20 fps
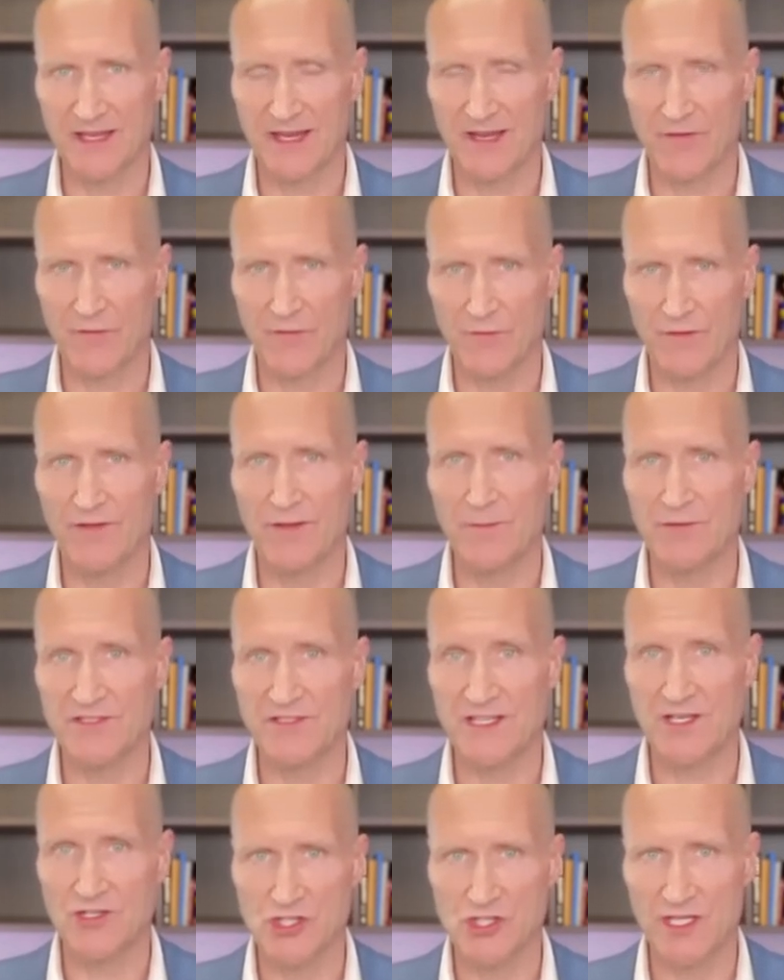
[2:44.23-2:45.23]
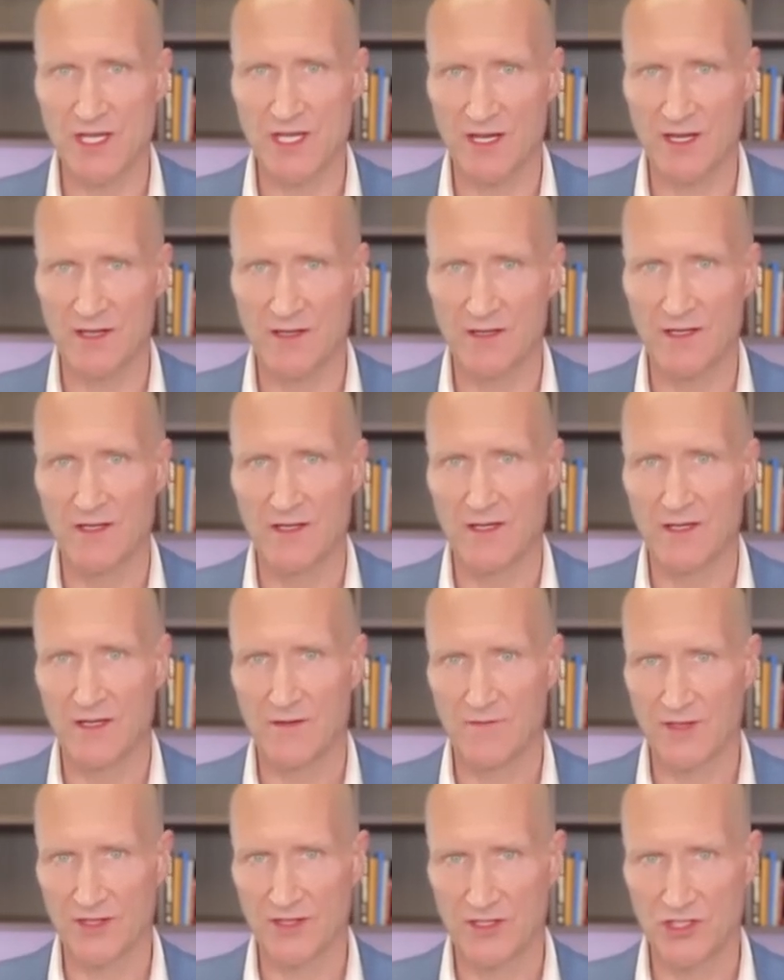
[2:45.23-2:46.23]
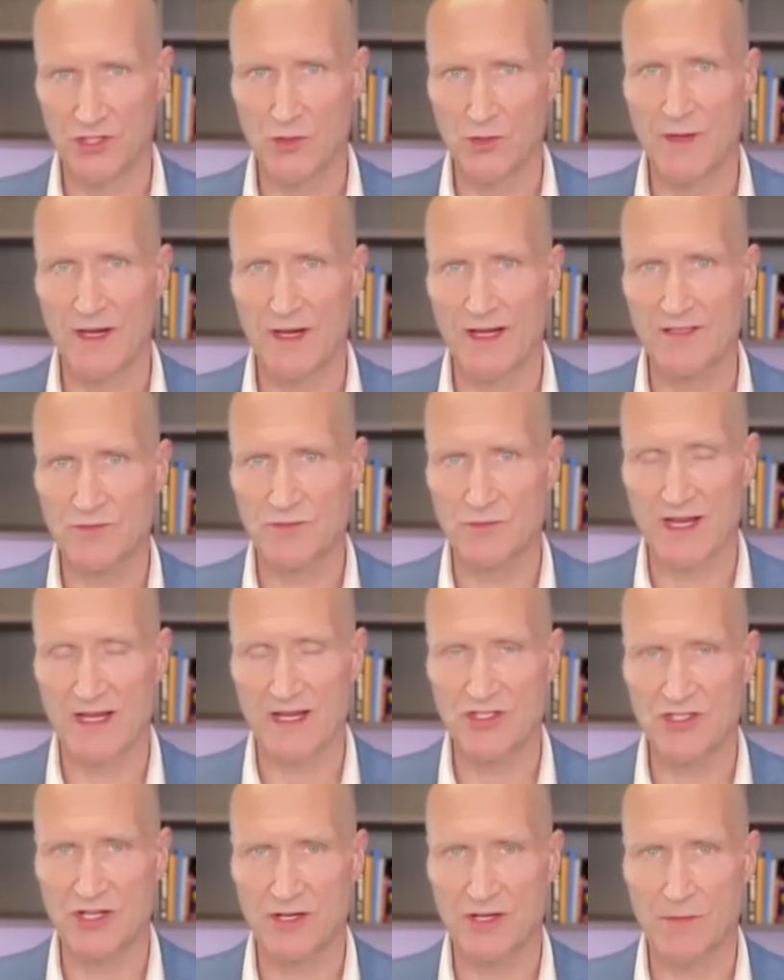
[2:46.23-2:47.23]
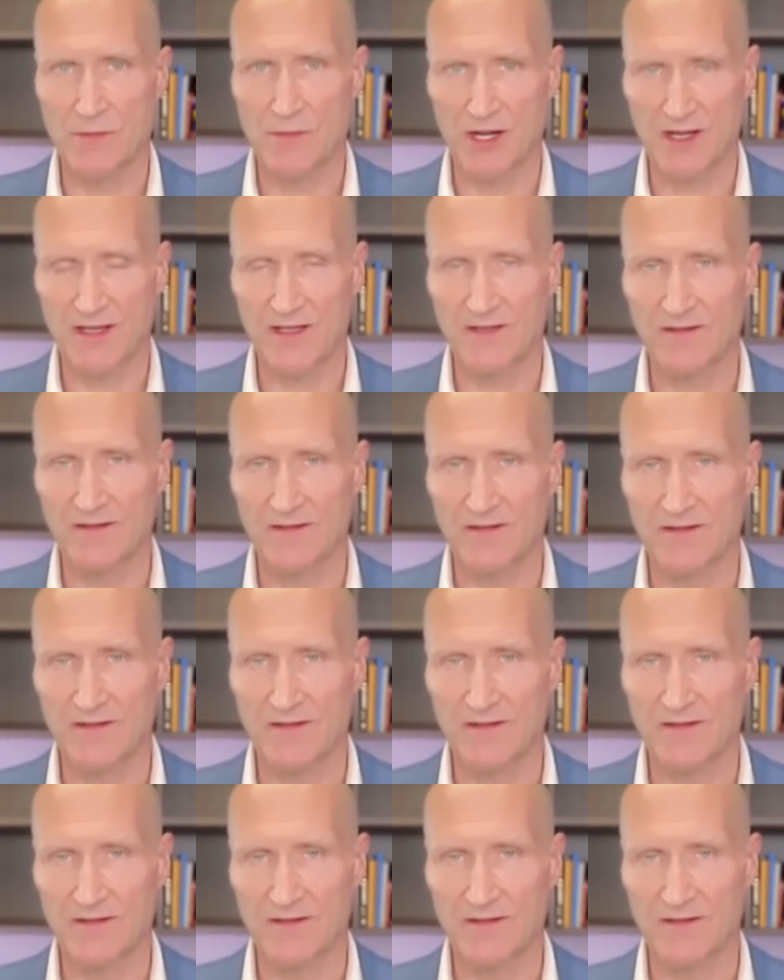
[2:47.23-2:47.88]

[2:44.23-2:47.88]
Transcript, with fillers: gains 50% share of the US ride sharing market.